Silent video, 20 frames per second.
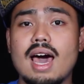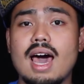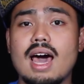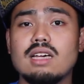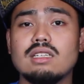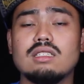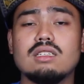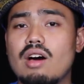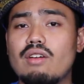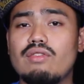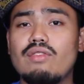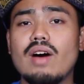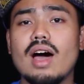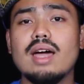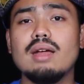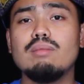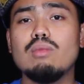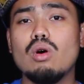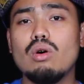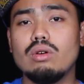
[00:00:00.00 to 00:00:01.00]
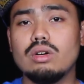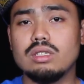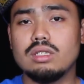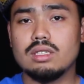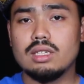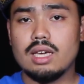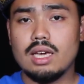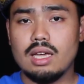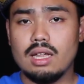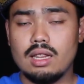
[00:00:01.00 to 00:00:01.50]
as a fine motor
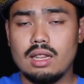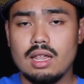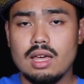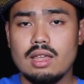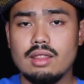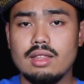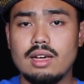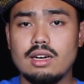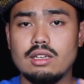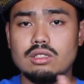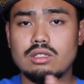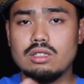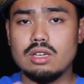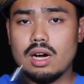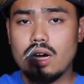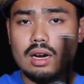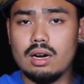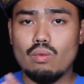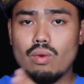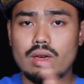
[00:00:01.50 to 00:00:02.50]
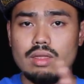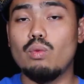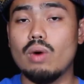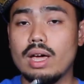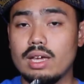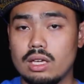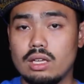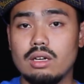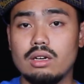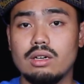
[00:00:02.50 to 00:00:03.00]
skill that is done with
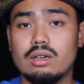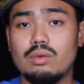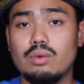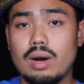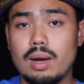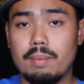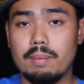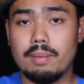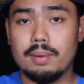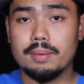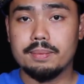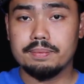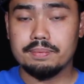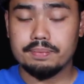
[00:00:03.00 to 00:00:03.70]
regular grip.